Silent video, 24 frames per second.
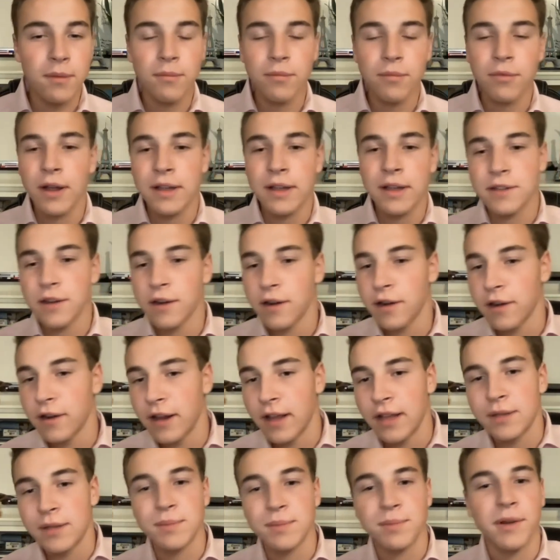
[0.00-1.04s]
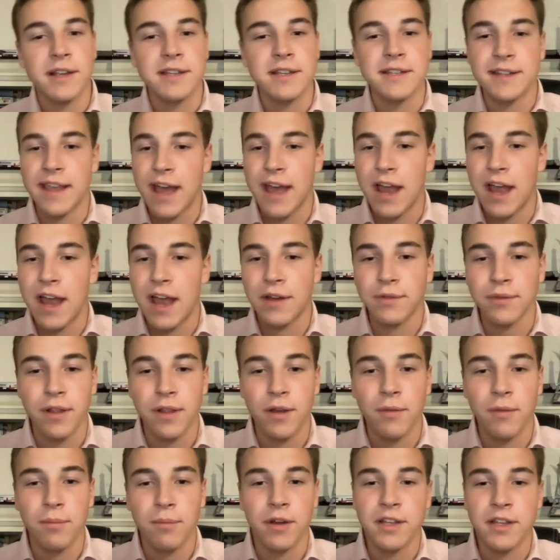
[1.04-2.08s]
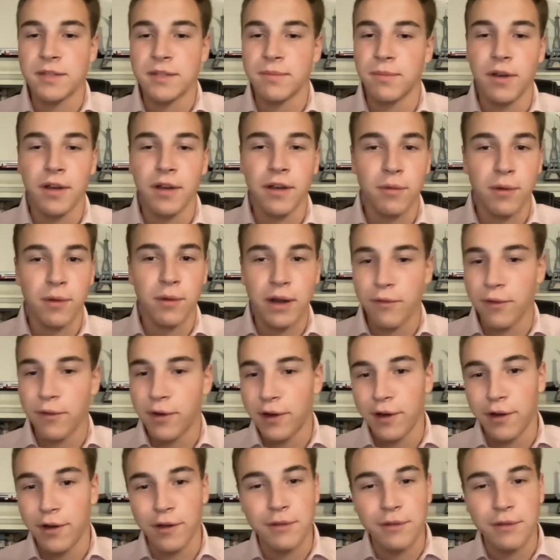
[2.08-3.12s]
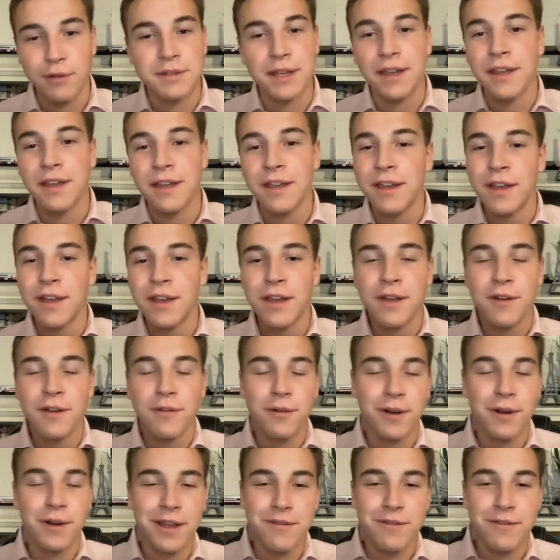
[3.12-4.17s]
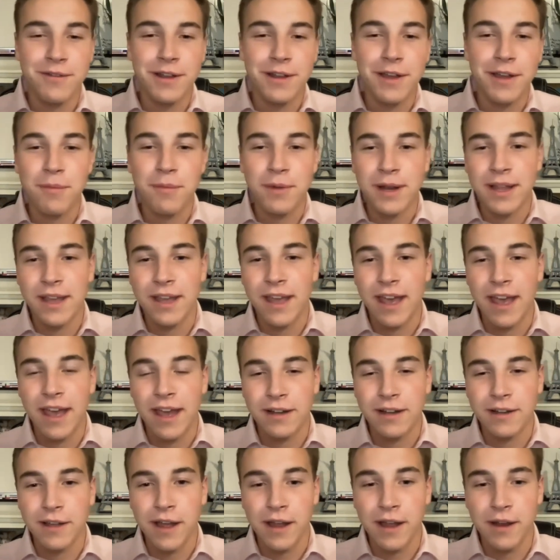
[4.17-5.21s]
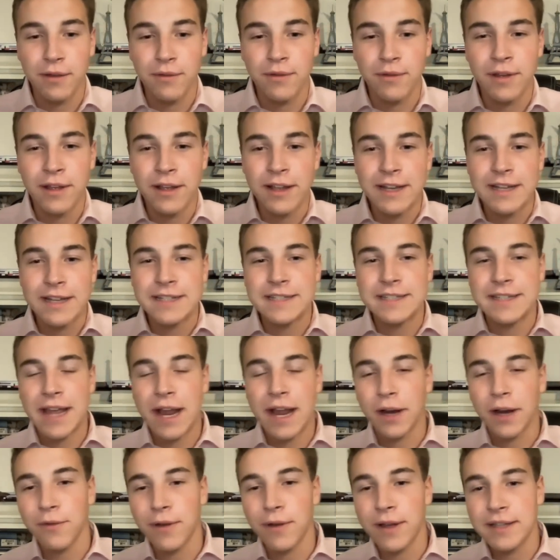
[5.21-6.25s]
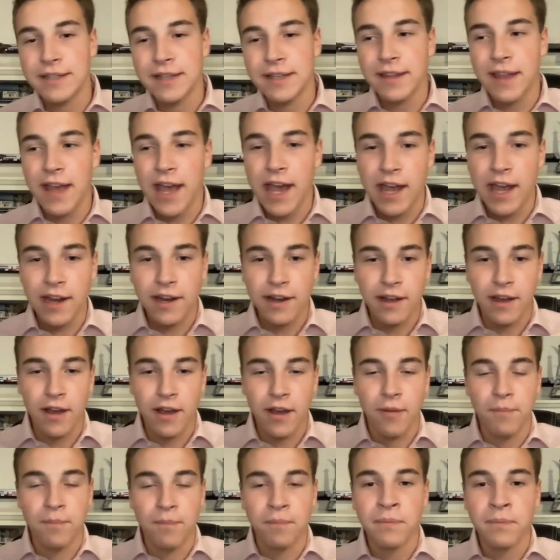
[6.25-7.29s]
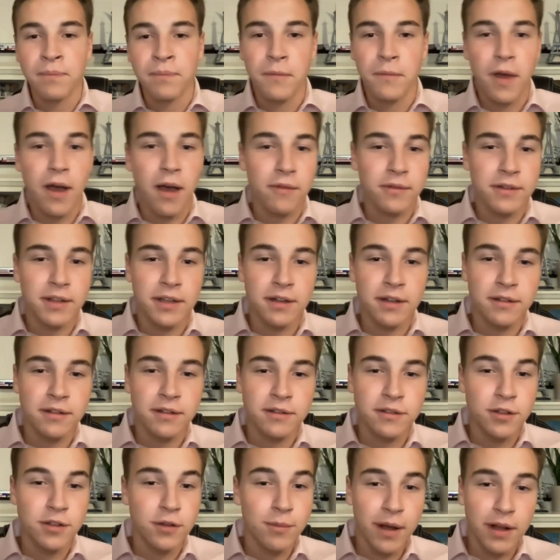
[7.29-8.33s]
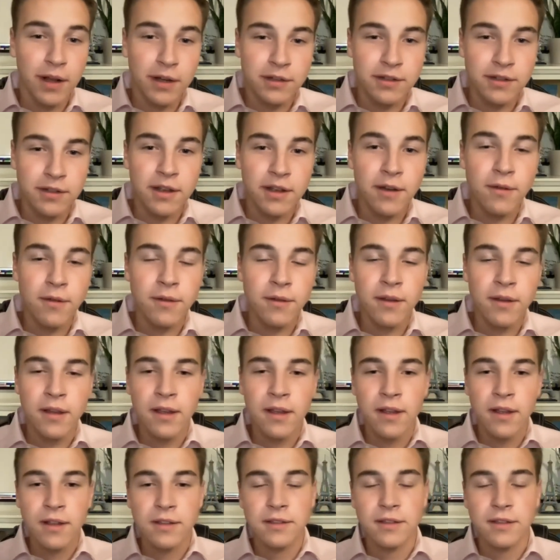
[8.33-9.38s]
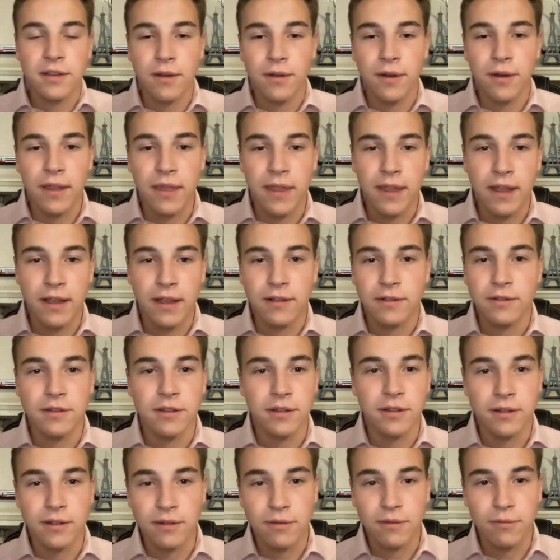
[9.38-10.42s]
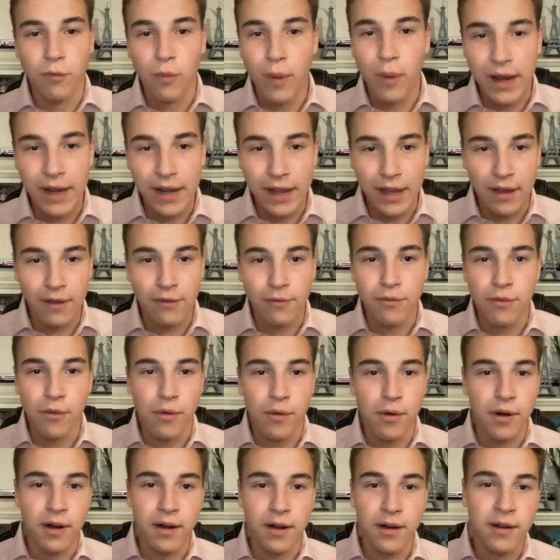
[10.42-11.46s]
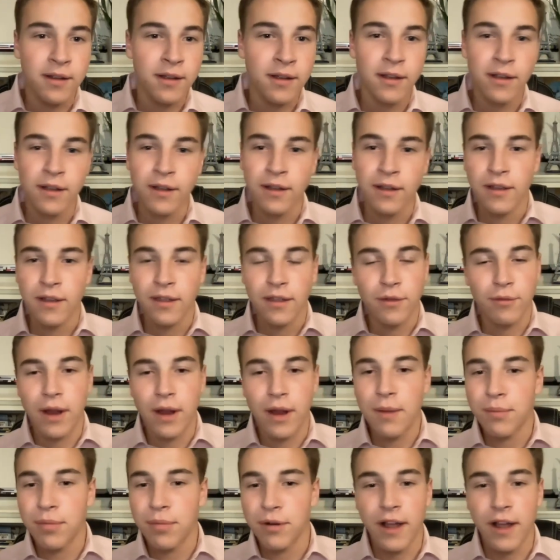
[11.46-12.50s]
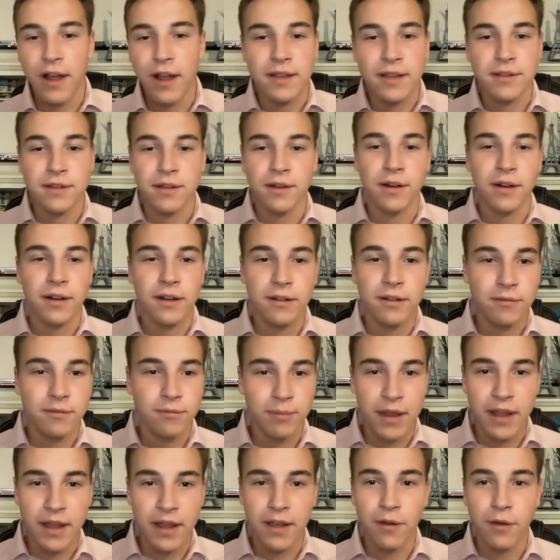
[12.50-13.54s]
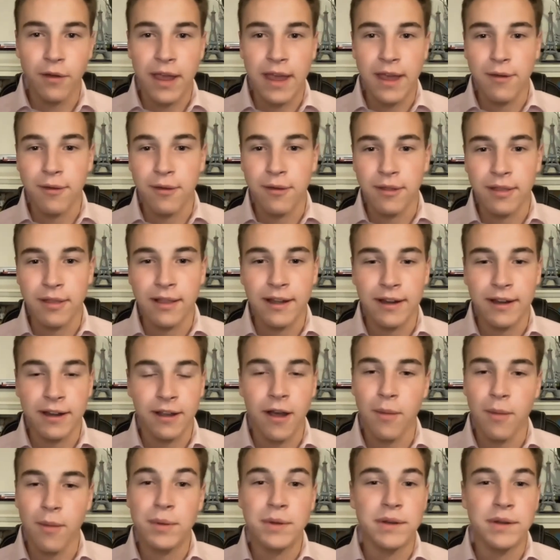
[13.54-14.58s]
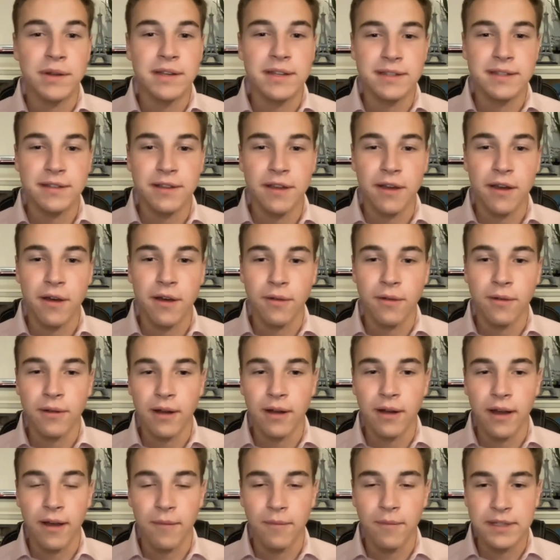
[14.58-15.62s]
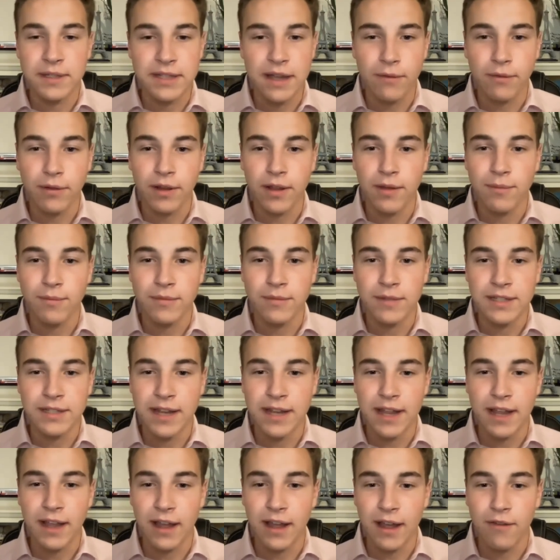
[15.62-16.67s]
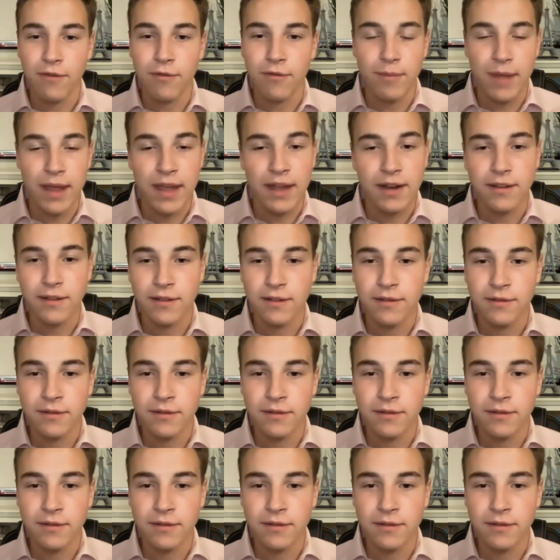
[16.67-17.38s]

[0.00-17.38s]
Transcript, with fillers: price to earnings, price to cash flow, price to book, whatever you're using for a given company, and kind of sacrificing that um, often too much so so I think just waiting for the right price or being okay with letting opportunities go um, is definitely a mistake I've made.